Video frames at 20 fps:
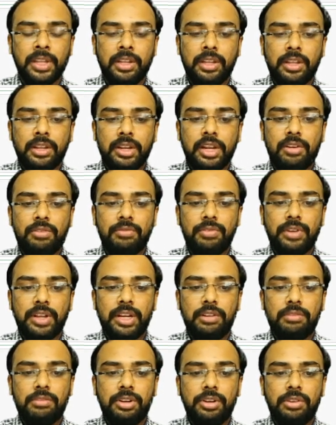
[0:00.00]
Now
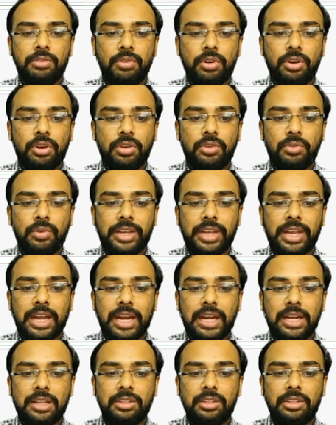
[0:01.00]
whenever you want to
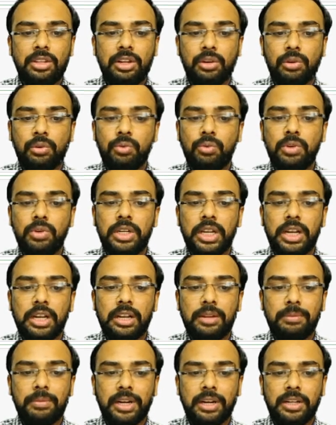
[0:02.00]
get the root
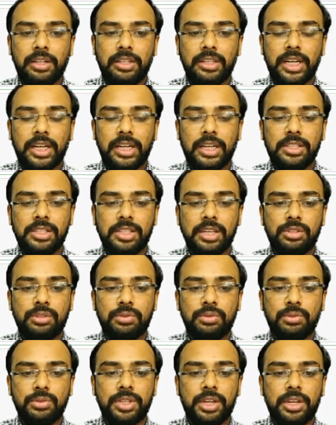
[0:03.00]
element that is
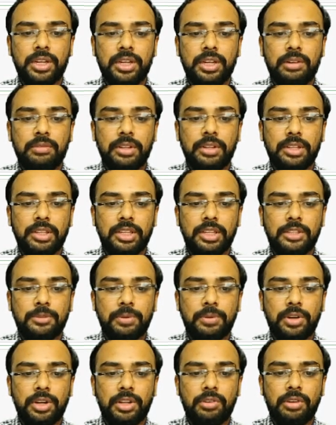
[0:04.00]
associated with this
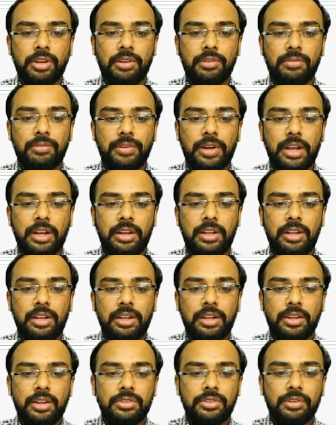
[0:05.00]
particular file,
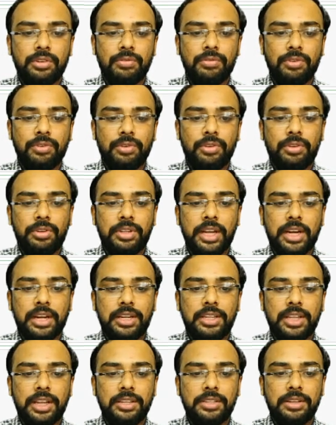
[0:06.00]
so for
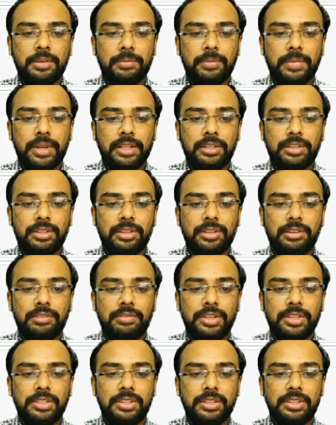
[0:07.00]
that there is a method
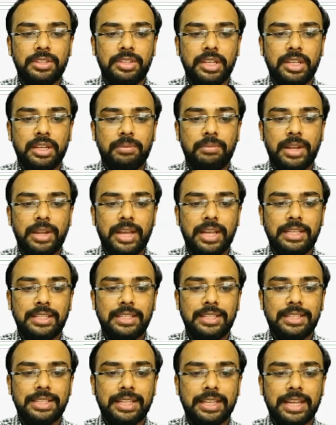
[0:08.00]
which is named
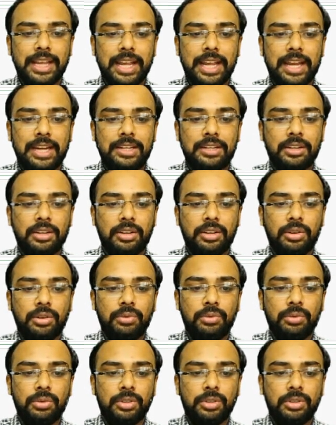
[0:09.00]
as
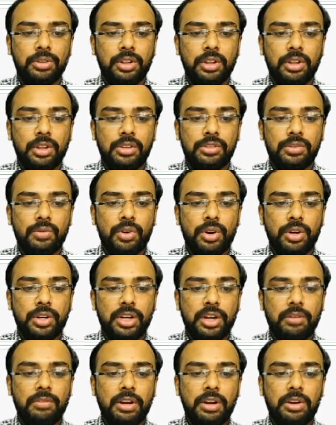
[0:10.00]
getRoot. So what
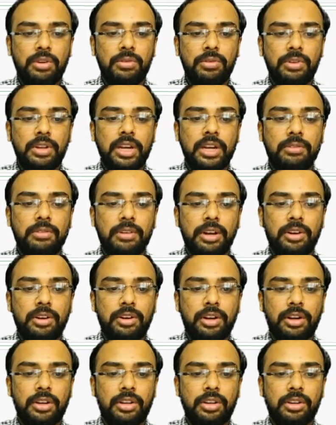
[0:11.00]
it will do, it will
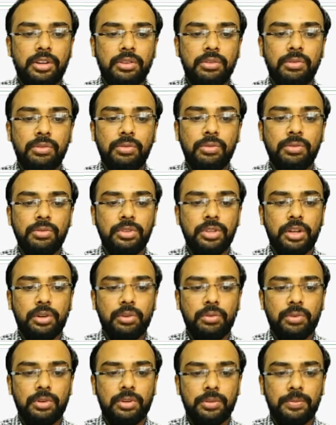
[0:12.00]
return you the
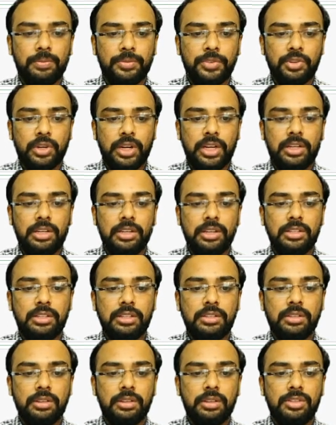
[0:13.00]
root. So let
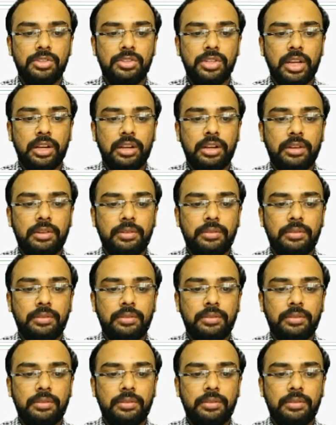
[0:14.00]
us check it.